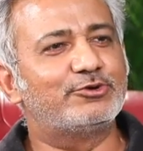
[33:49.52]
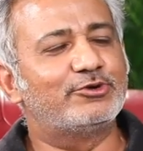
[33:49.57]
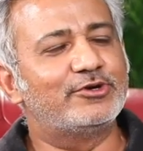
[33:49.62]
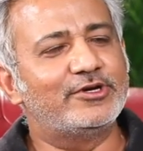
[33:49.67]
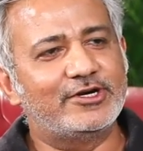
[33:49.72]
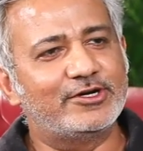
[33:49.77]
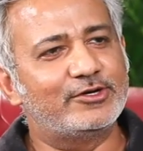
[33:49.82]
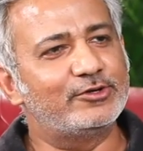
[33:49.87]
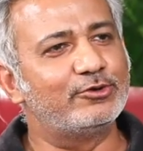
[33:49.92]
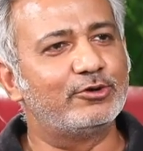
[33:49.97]

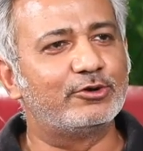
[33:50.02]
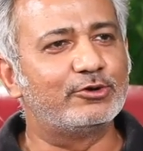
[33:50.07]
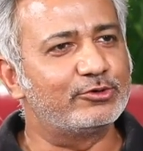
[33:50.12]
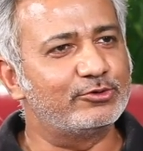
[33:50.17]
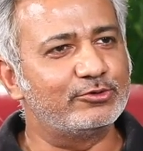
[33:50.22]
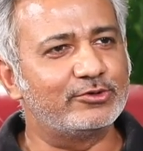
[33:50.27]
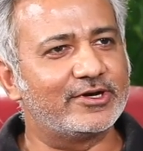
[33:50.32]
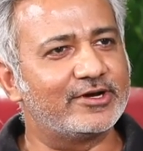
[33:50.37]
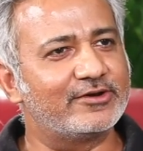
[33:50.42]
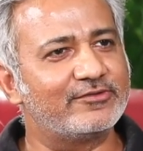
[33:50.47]
don't need to go
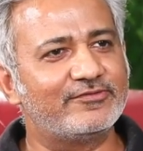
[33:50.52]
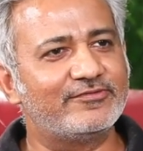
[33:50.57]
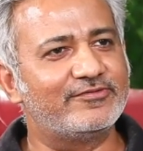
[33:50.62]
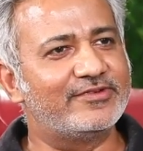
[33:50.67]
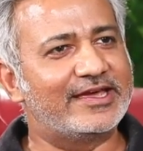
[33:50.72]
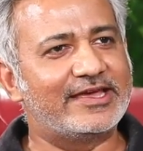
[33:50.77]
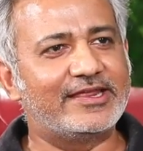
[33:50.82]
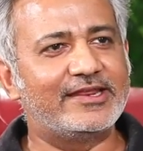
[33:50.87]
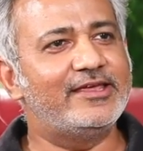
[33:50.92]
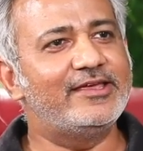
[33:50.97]
to a
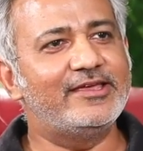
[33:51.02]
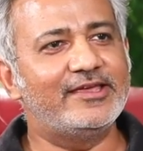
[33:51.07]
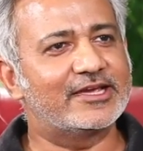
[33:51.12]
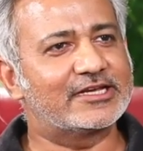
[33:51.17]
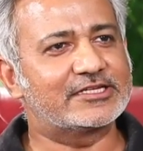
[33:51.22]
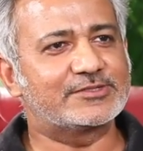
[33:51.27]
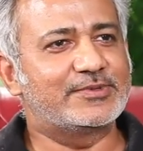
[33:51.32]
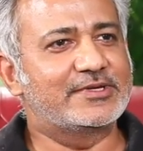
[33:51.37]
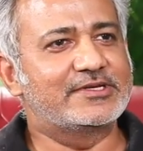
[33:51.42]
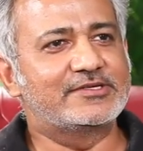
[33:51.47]
very
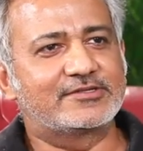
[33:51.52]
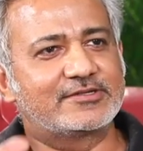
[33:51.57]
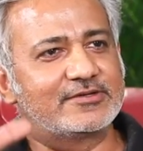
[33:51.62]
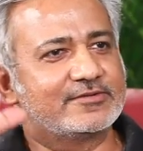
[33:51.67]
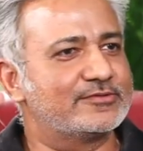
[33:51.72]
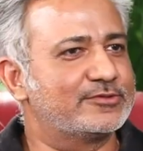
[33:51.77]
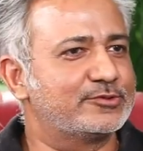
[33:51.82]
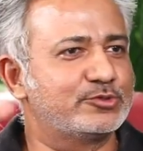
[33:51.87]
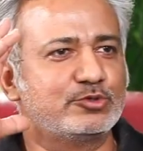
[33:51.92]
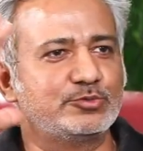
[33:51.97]

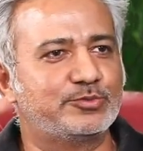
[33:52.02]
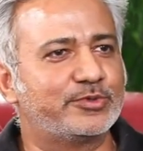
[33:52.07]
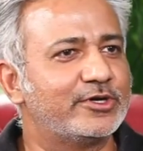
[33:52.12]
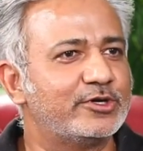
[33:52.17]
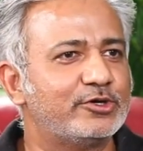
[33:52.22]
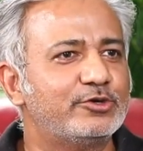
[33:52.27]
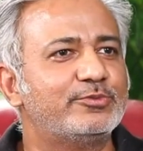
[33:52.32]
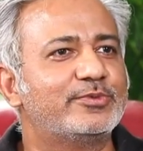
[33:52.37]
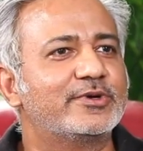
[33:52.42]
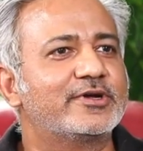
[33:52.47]
expensive
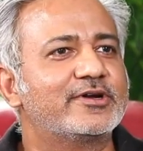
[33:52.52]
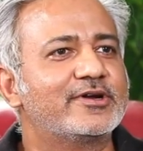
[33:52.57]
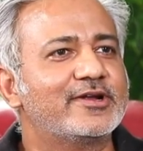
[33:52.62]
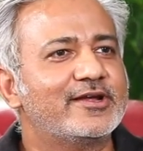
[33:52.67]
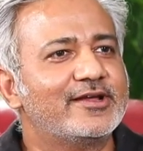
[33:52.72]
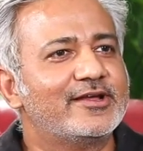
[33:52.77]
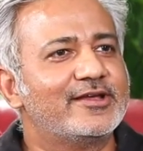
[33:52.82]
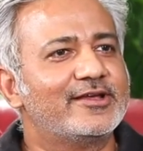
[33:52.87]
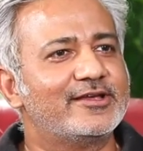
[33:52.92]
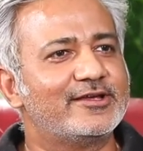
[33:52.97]
super
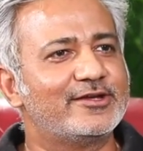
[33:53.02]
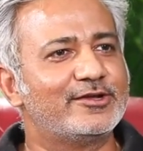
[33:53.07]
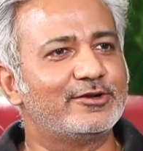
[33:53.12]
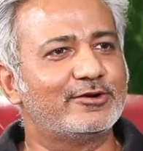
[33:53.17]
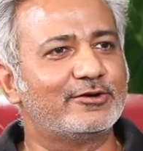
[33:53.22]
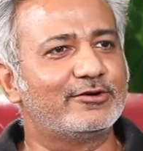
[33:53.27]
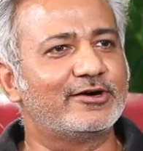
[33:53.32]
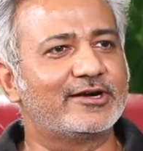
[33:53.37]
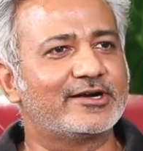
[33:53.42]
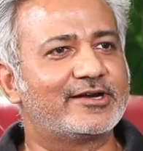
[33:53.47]
duper, you
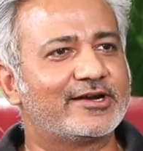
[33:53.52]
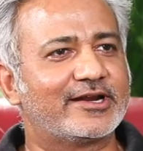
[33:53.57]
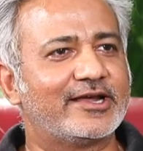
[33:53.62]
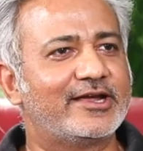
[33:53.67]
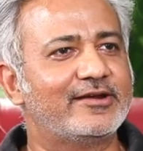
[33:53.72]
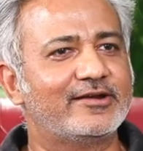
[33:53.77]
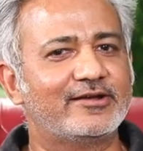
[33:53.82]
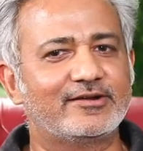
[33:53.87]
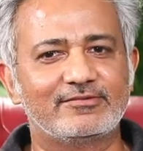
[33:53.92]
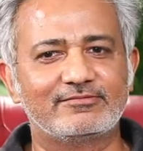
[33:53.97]
know, a
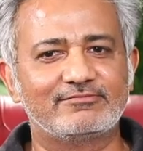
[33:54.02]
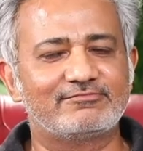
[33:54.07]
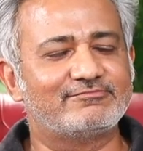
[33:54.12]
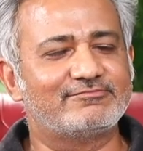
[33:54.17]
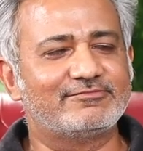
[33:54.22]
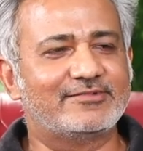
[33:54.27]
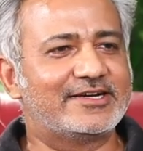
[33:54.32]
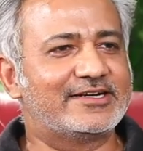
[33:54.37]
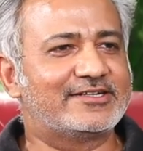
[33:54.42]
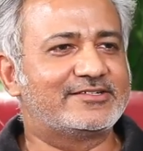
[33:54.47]
trainer.
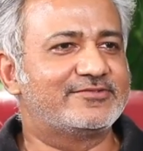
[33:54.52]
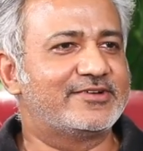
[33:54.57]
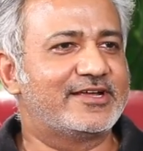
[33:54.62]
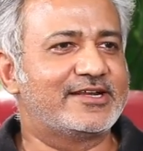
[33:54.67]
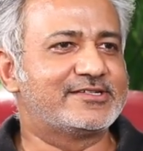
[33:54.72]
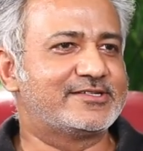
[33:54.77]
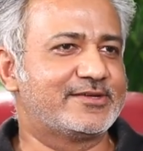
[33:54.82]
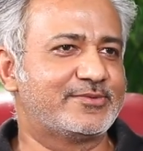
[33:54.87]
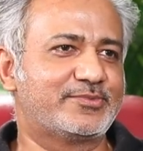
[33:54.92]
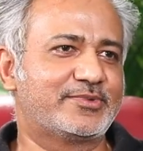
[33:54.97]
It's
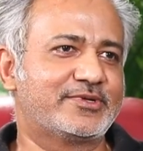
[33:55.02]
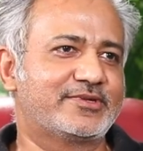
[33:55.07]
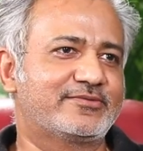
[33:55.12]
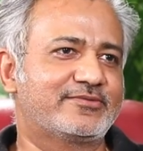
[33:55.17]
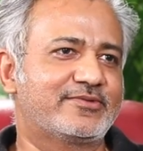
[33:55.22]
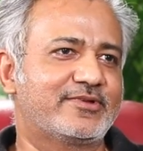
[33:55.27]
very simple.